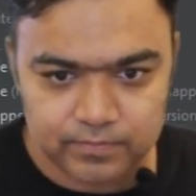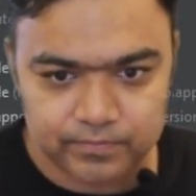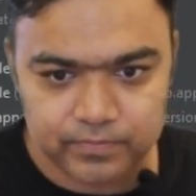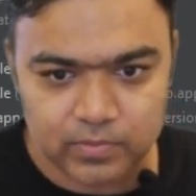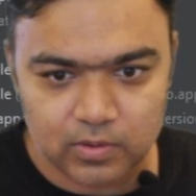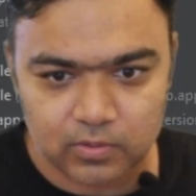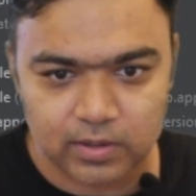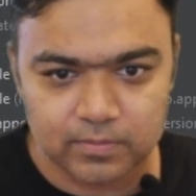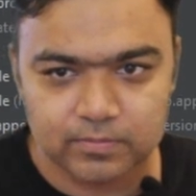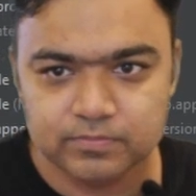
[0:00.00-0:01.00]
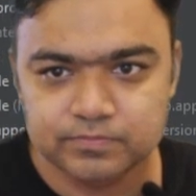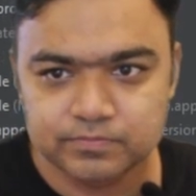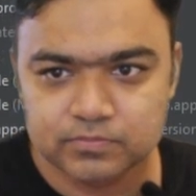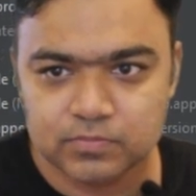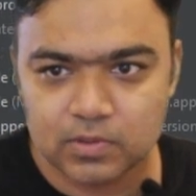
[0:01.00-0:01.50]
Okay,
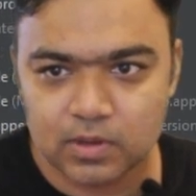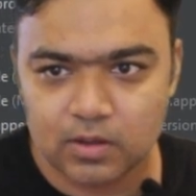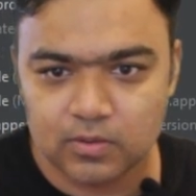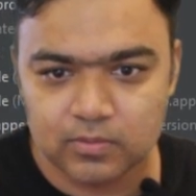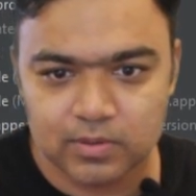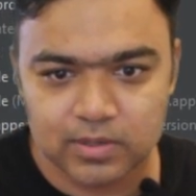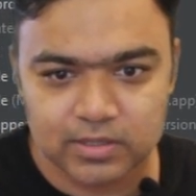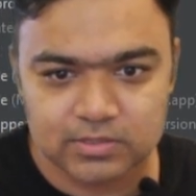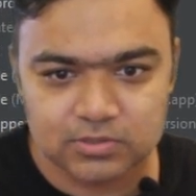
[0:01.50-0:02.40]
now let us go